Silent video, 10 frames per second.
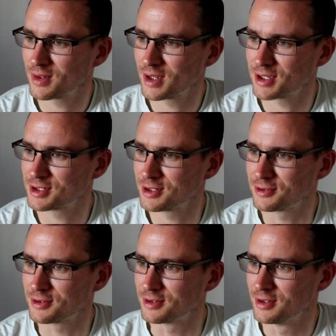That is so
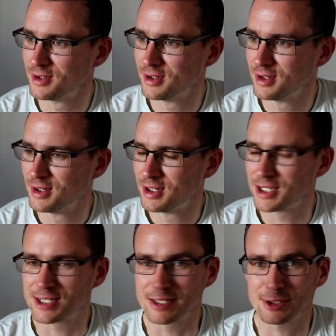good.
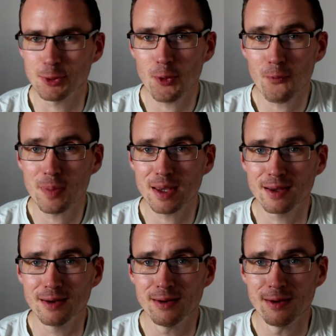It's the sort of
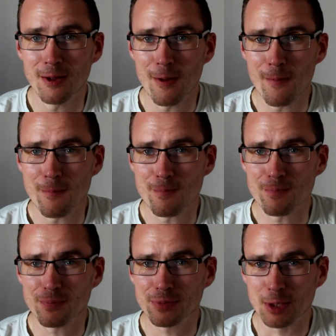beer
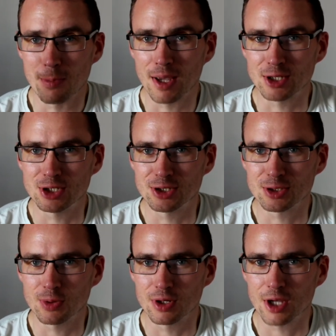that makes you
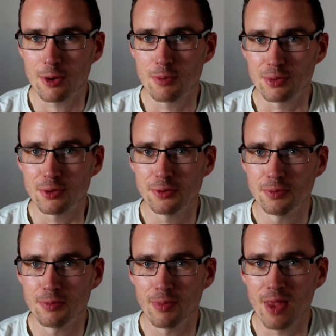just want to go and
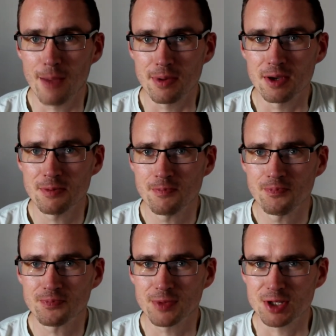brew that beer.
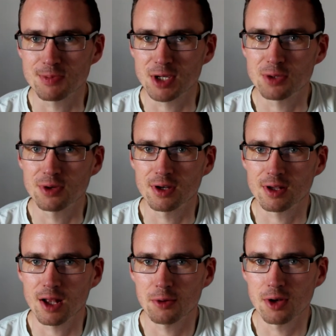It just makes you want
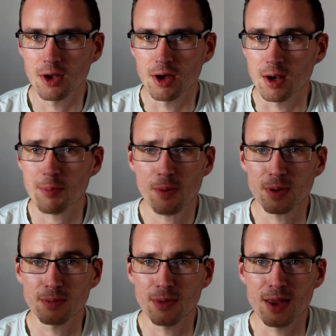to go online. I'll
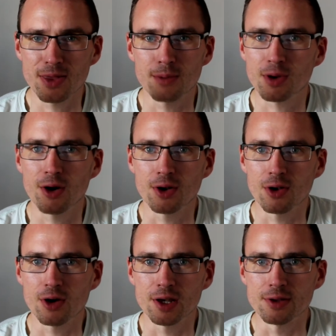probably end up going
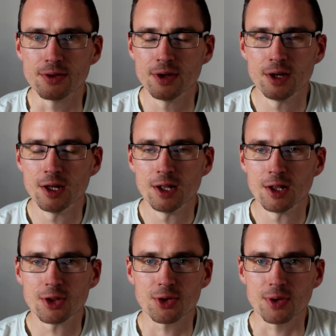online and
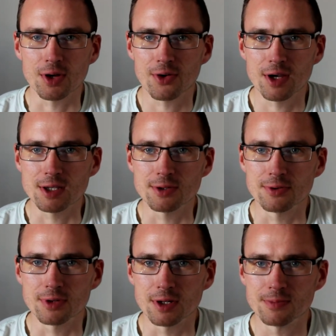doing a crazy
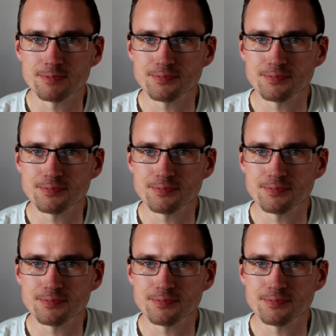order